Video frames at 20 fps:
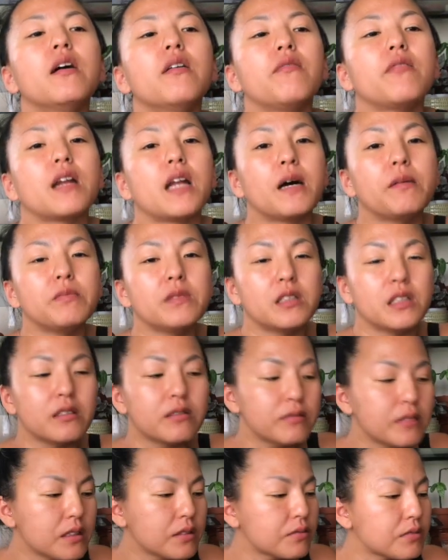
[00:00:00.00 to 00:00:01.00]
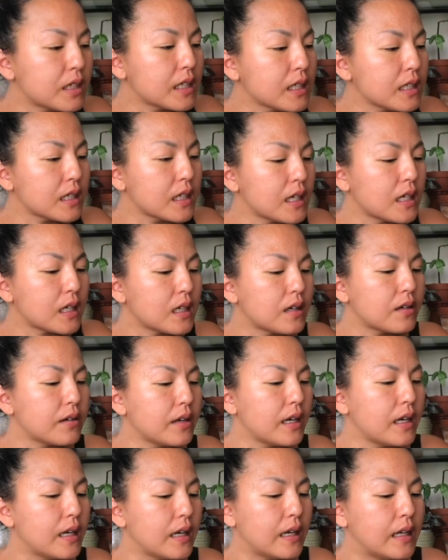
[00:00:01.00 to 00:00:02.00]
what I'm doing right now,
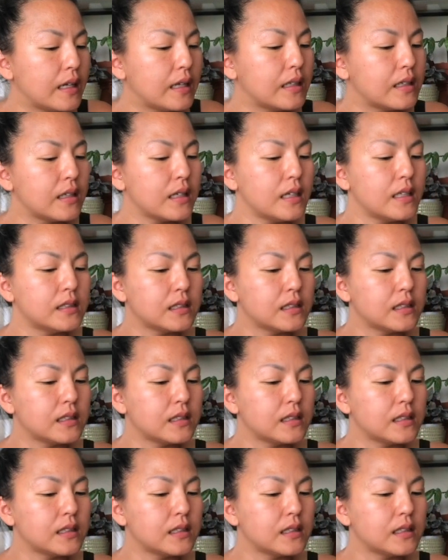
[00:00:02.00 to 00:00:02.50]
and